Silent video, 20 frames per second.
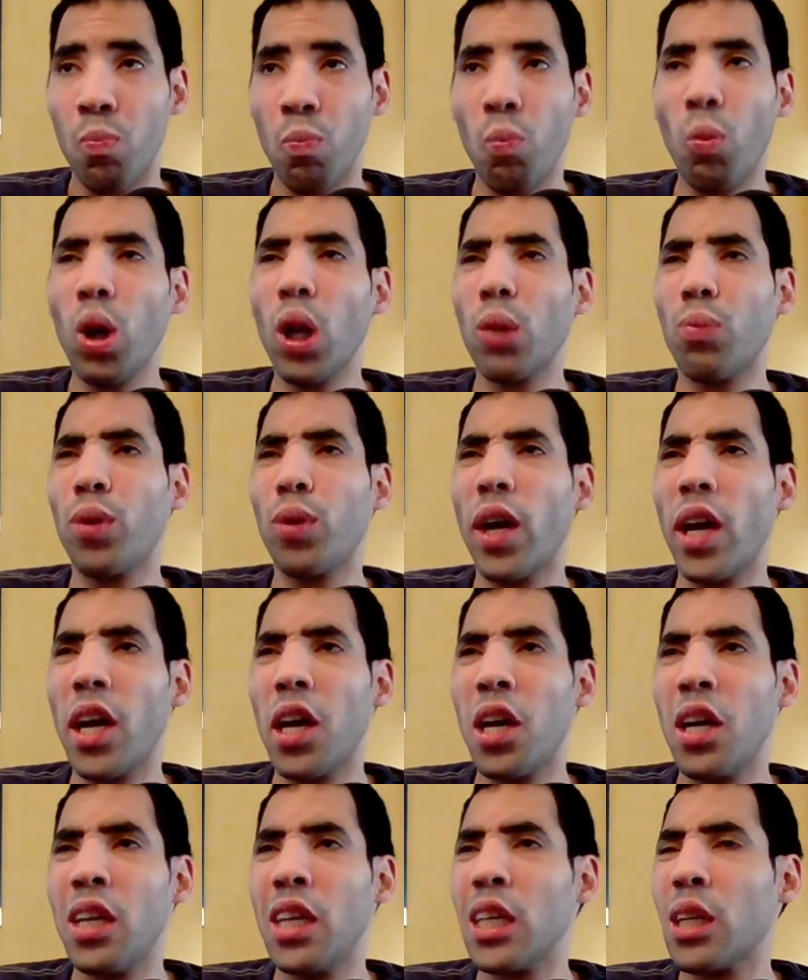
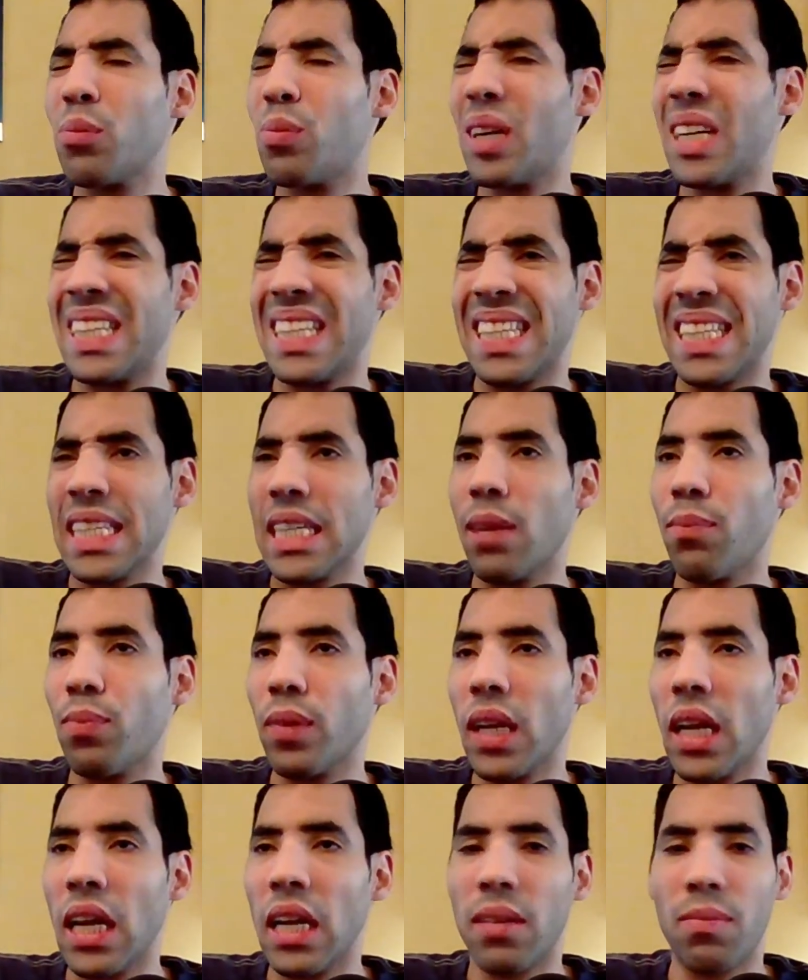Multiplayer, you can probably skip
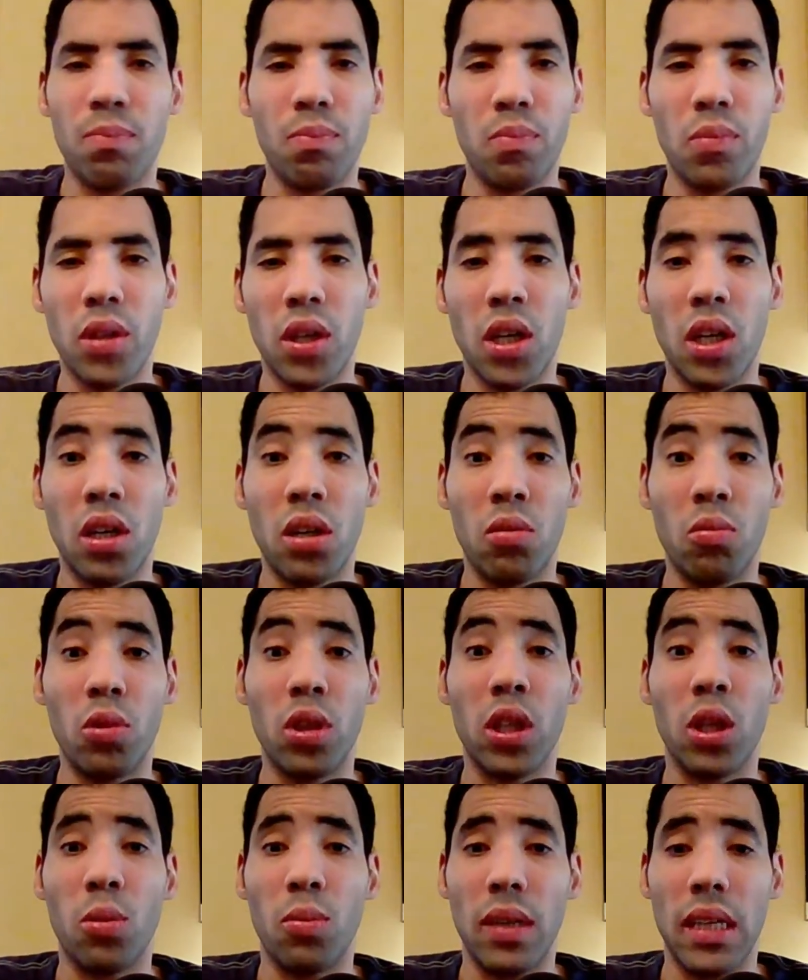that, but we're
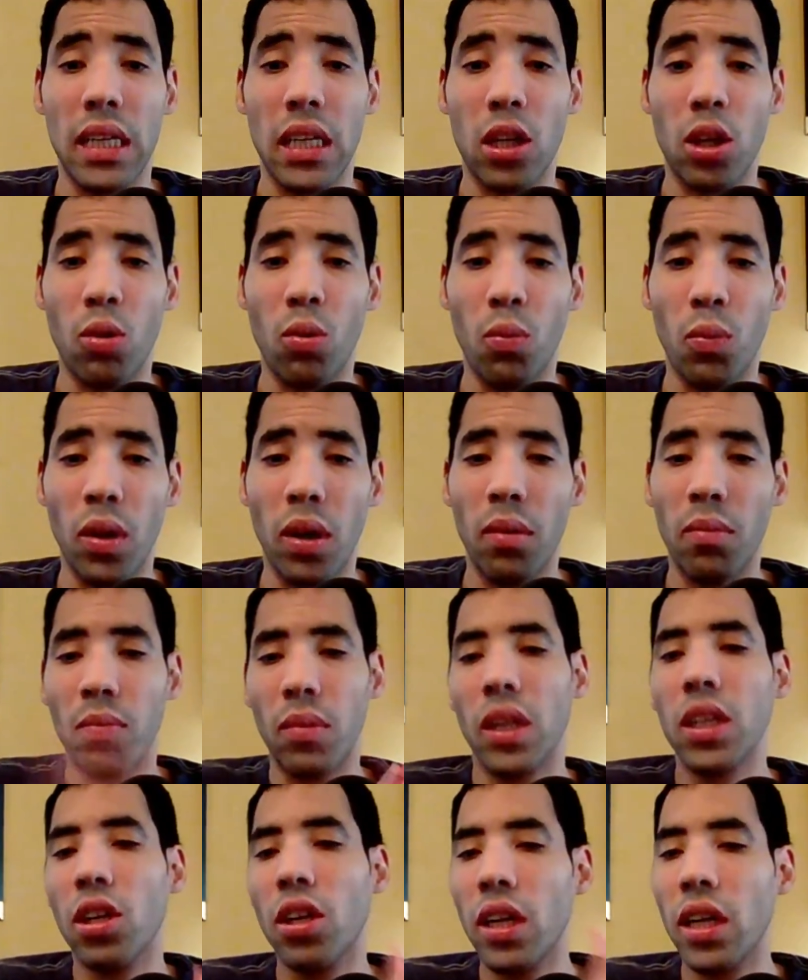just wasting it for a
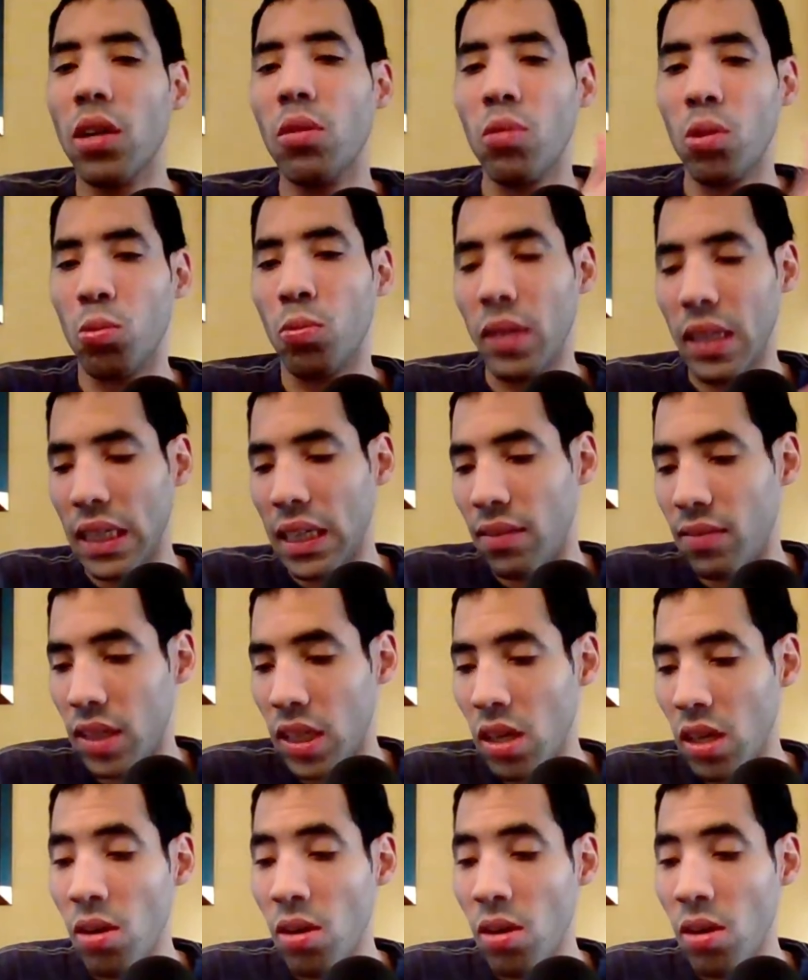Turn it with space damage.